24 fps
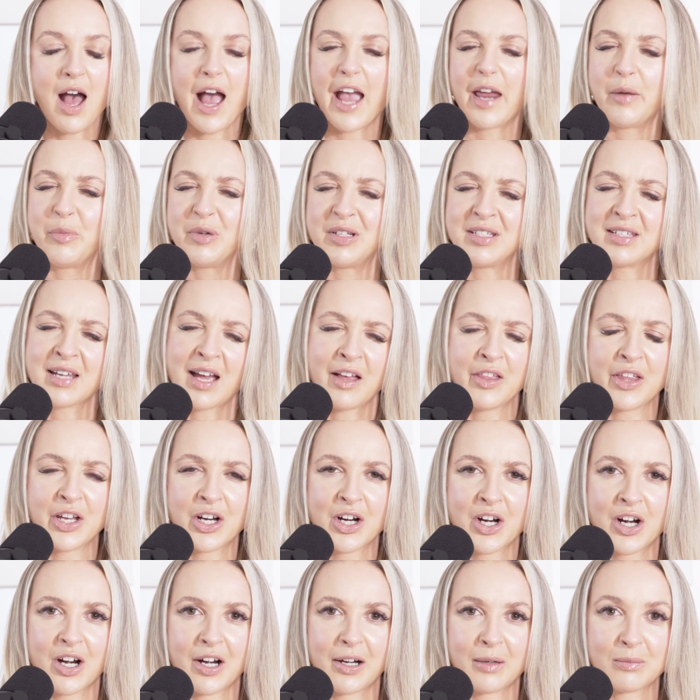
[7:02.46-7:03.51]
I had been telling
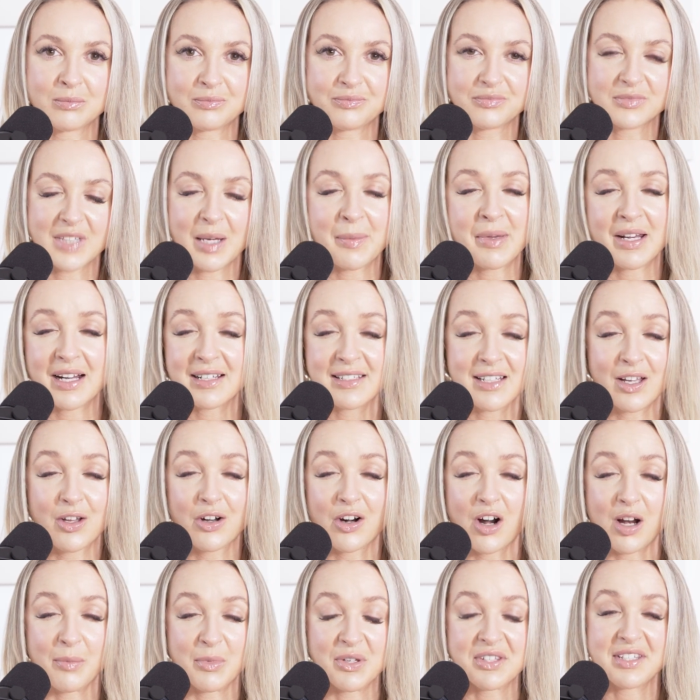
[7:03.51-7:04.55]
her, I tell
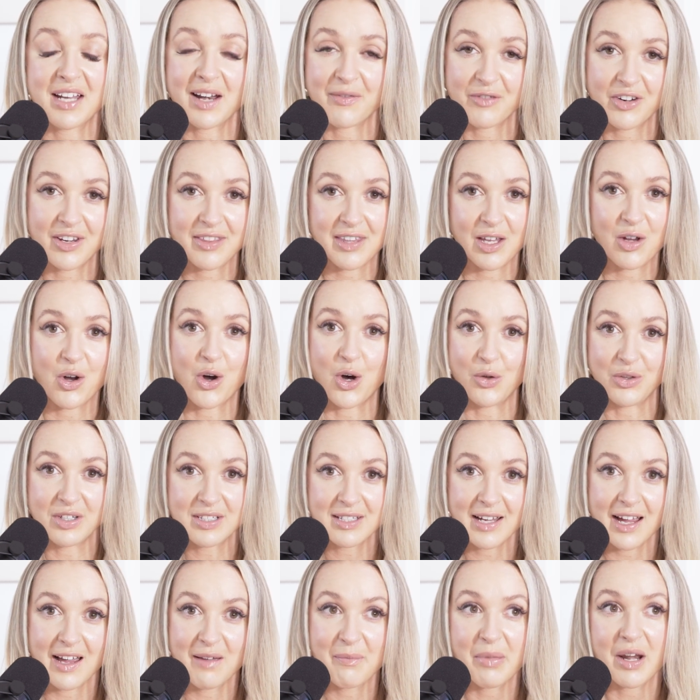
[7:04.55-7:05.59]
her almost everything all the
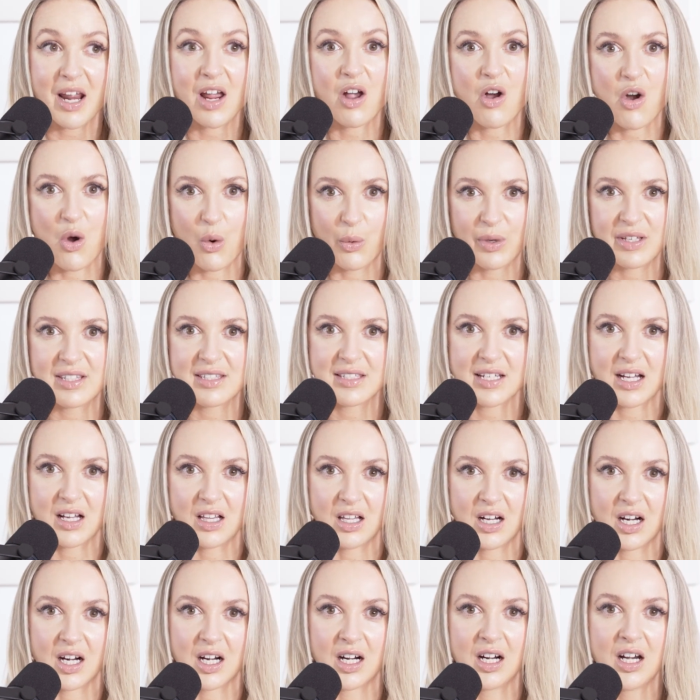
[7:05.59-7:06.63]
time, but I always
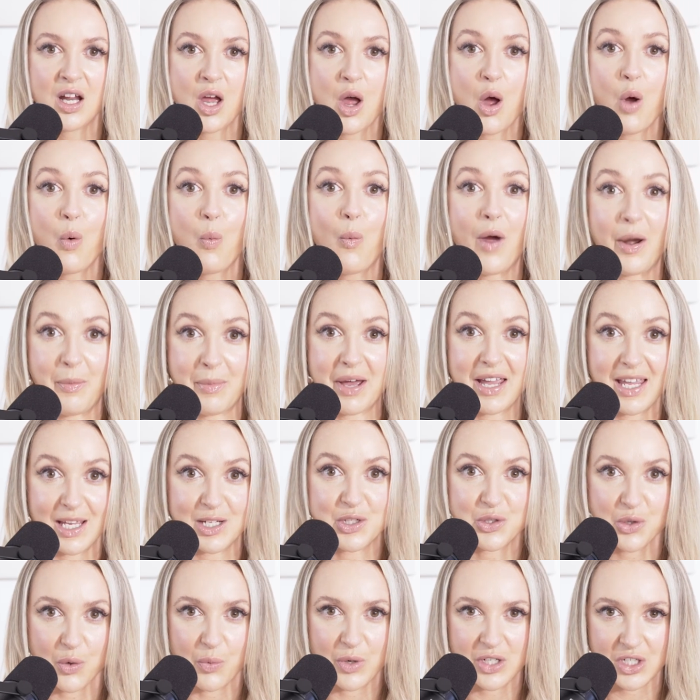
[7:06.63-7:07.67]
tell her when my
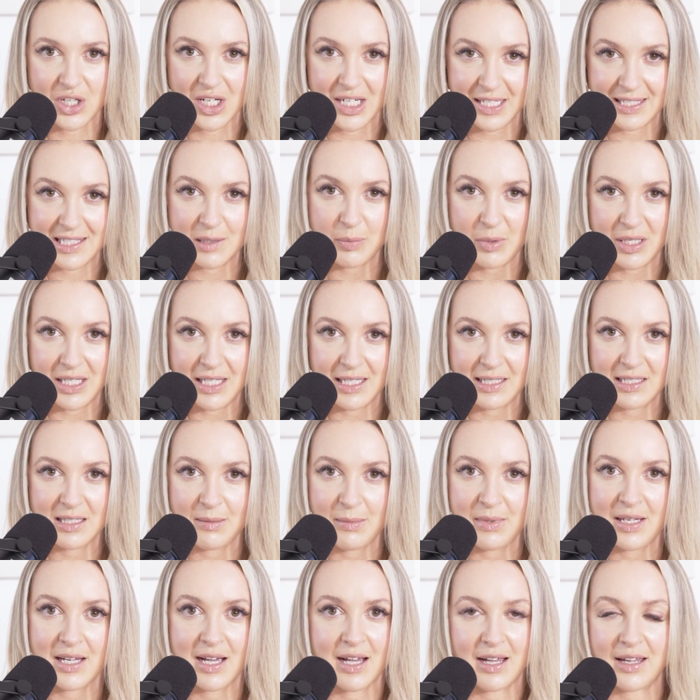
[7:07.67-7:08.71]
intuition is speaking to
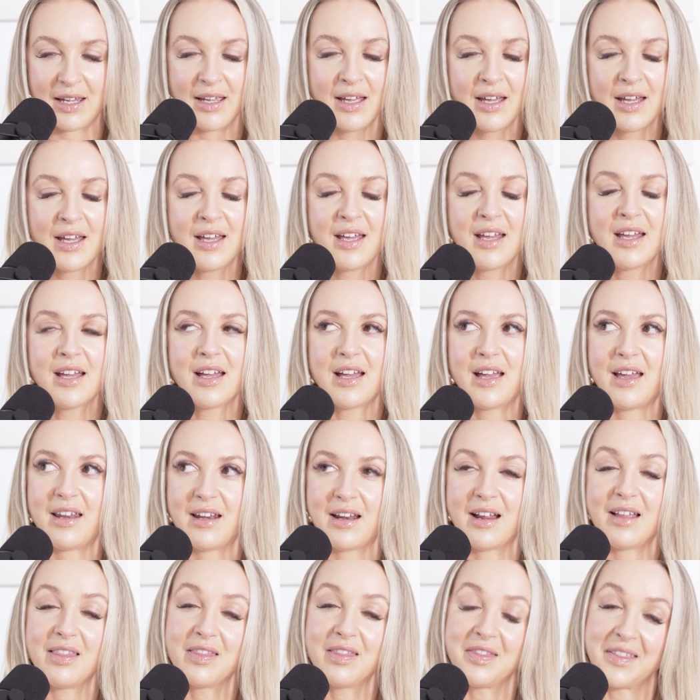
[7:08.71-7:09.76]
me.
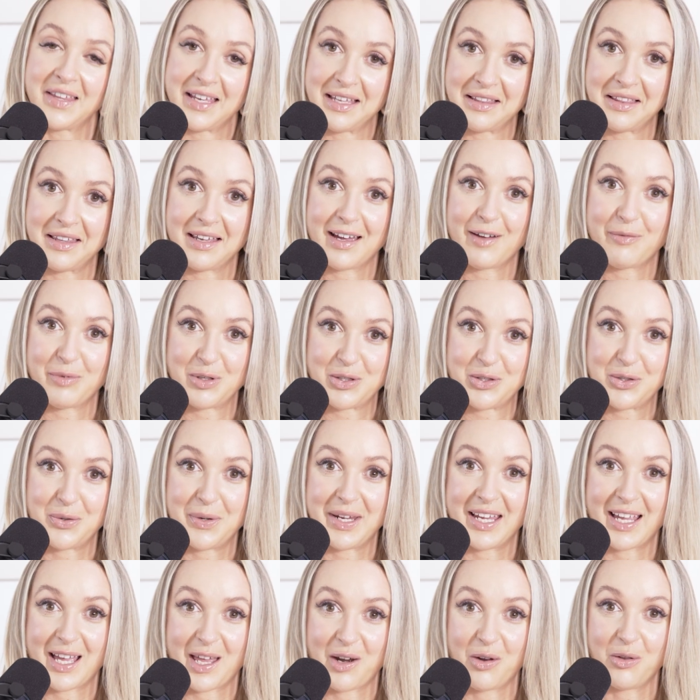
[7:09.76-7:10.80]
And lately I've been
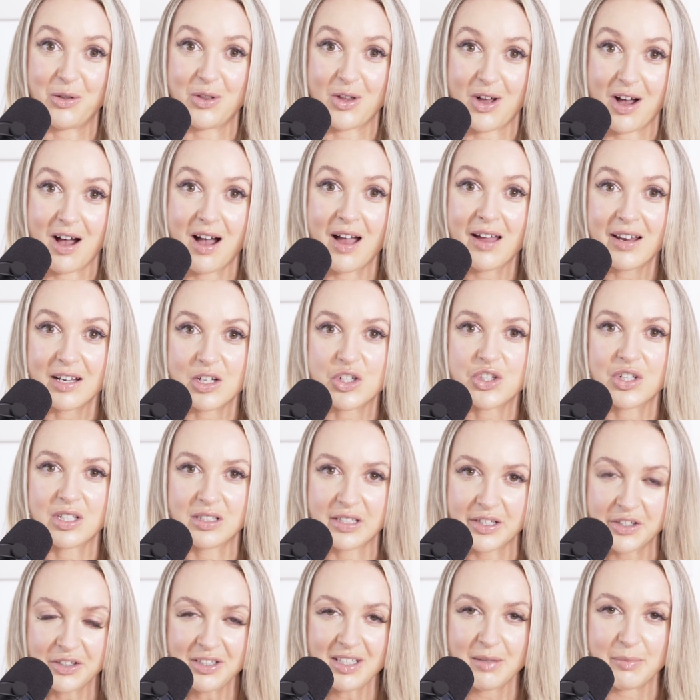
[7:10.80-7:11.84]
doing it a lot. And she
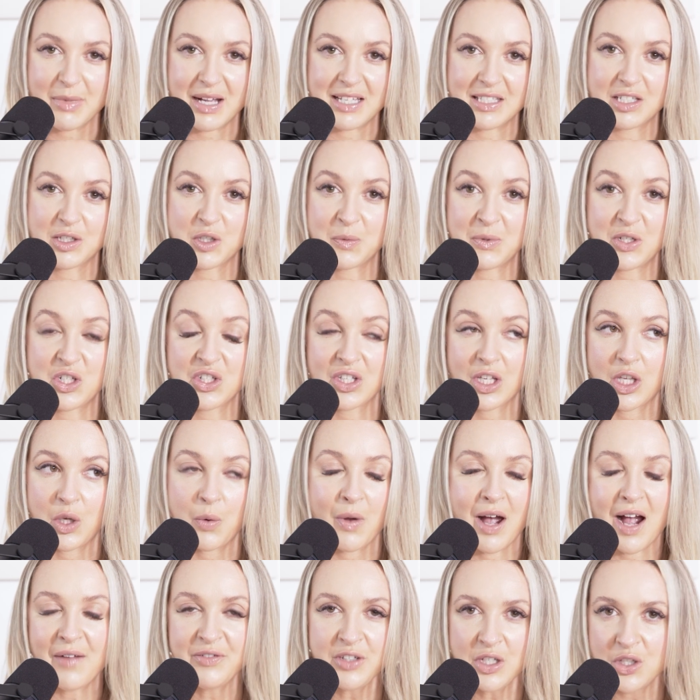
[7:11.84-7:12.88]
literally messaged me. She's like, you
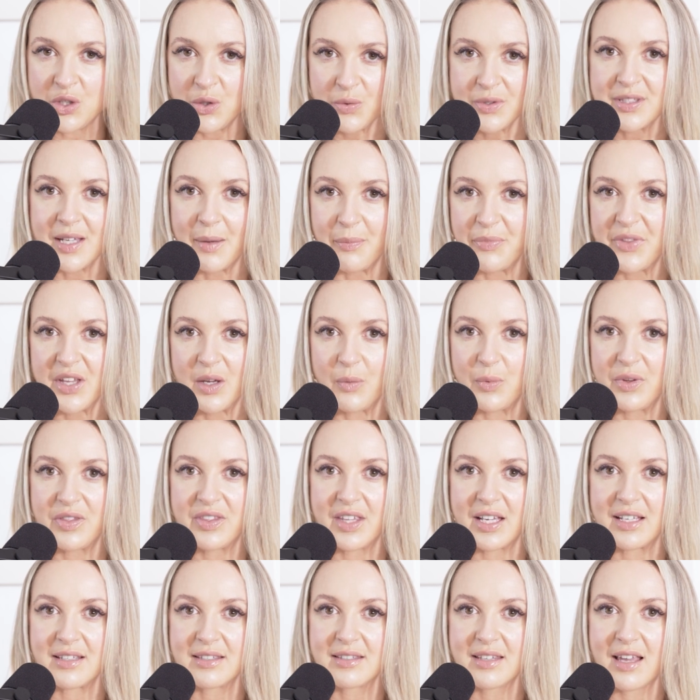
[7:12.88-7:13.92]
have to do something with
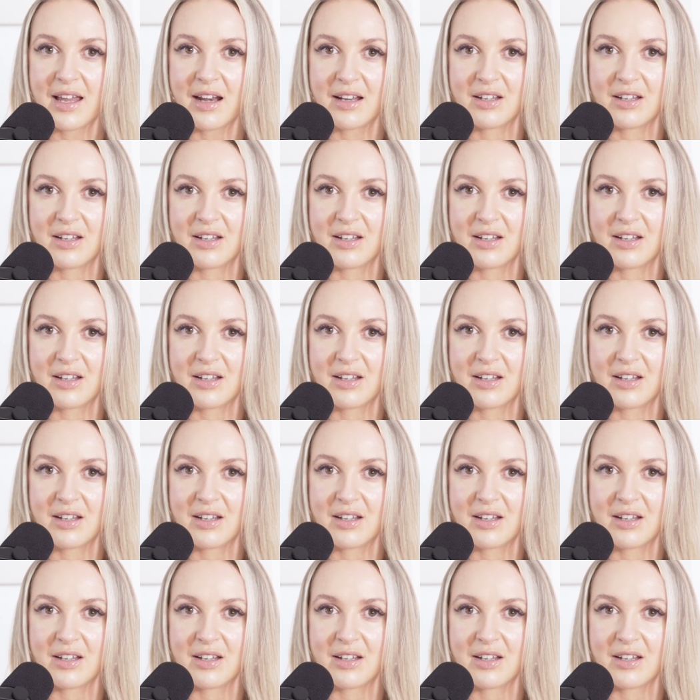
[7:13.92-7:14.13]
this.